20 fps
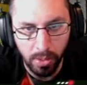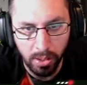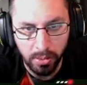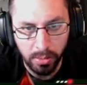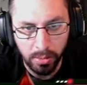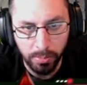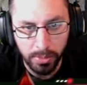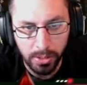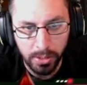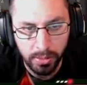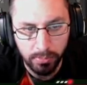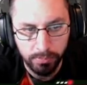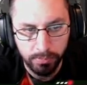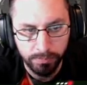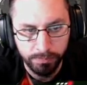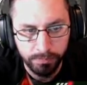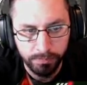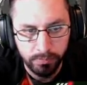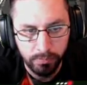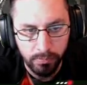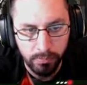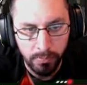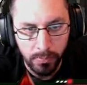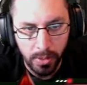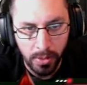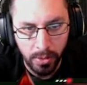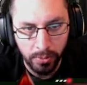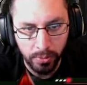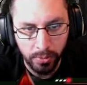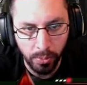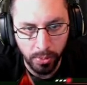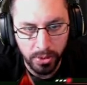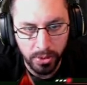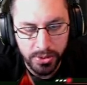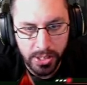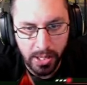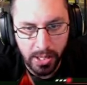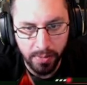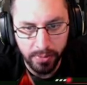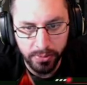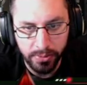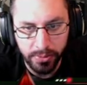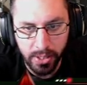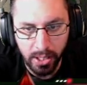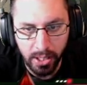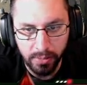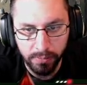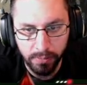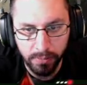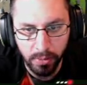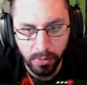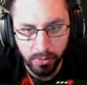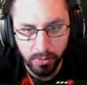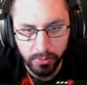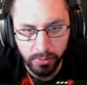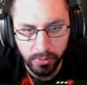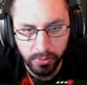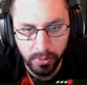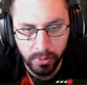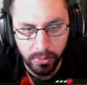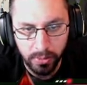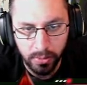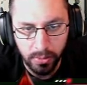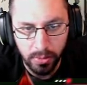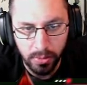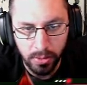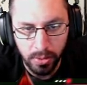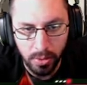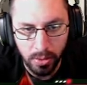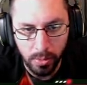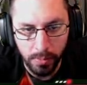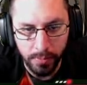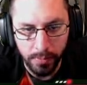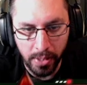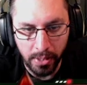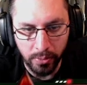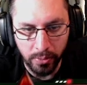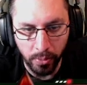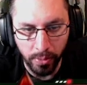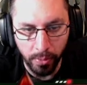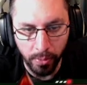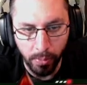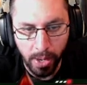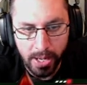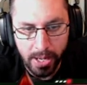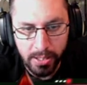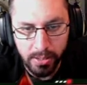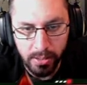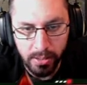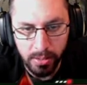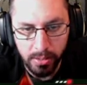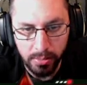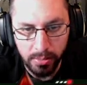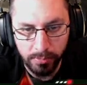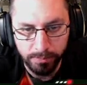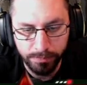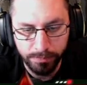little bit. So we're going to check out this deck first. We've got a door to the right here.